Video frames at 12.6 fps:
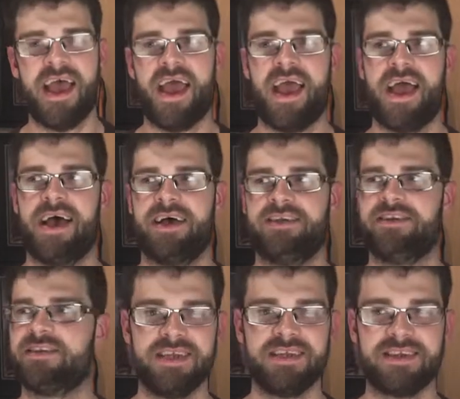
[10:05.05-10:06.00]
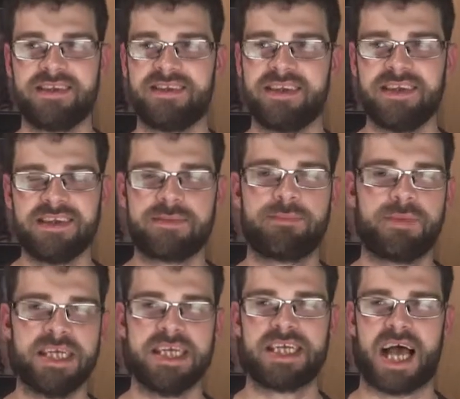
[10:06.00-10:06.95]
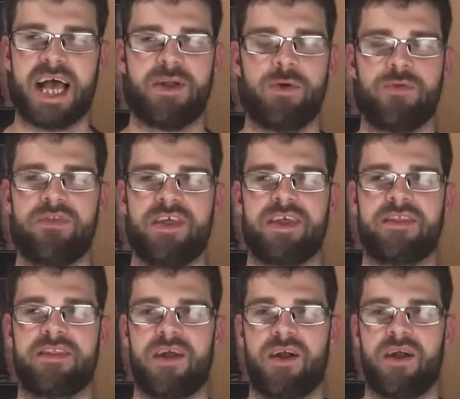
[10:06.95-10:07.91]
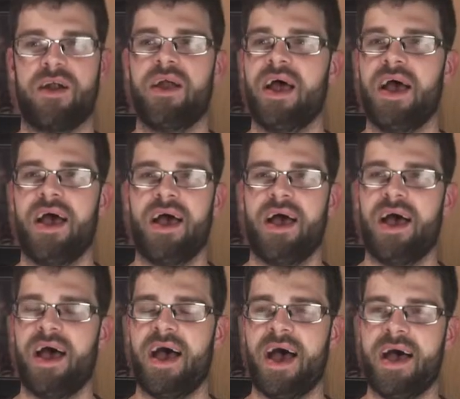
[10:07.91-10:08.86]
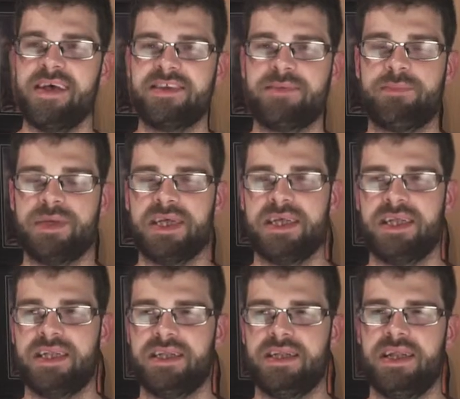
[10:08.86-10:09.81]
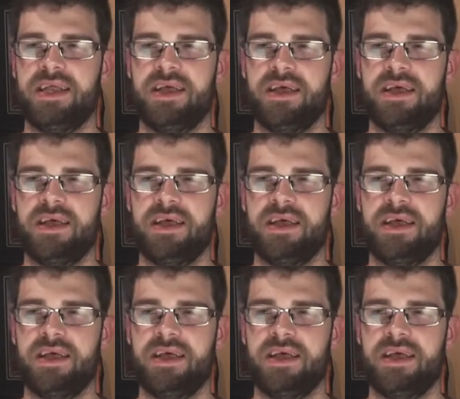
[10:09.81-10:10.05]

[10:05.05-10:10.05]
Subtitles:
And since Bleach, I don't think there has been